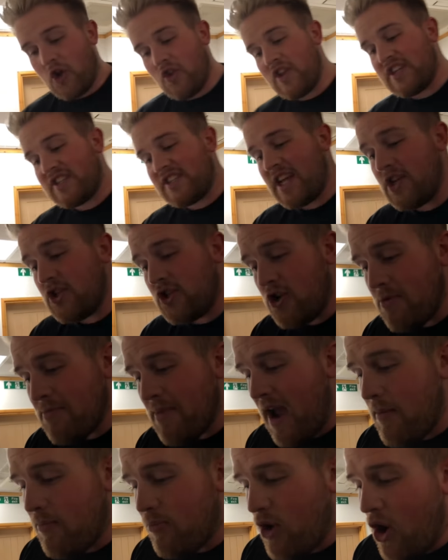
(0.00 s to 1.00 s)
on this saying, "To
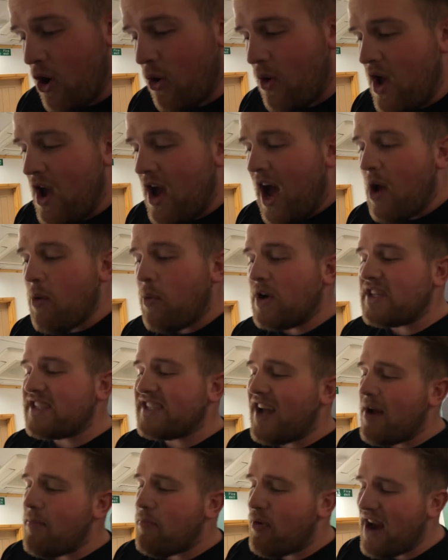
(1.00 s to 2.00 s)
my bro, I once
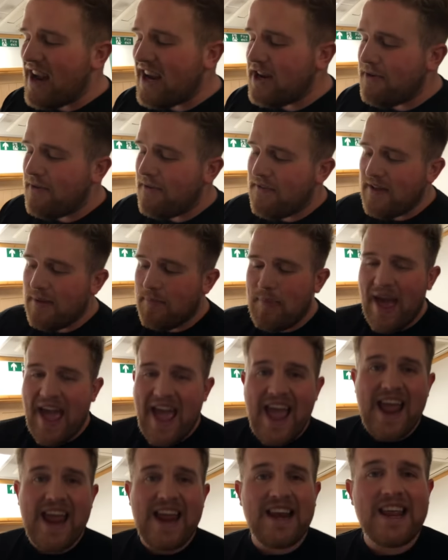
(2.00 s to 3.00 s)
started pranking you to feel
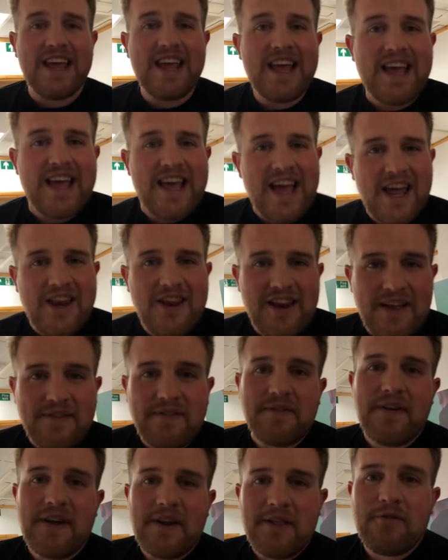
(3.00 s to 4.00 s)
pain. And you'll have
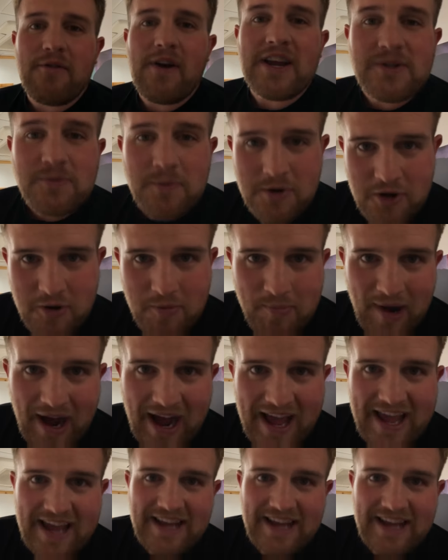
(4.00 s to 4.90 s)
to find out the rest when you buy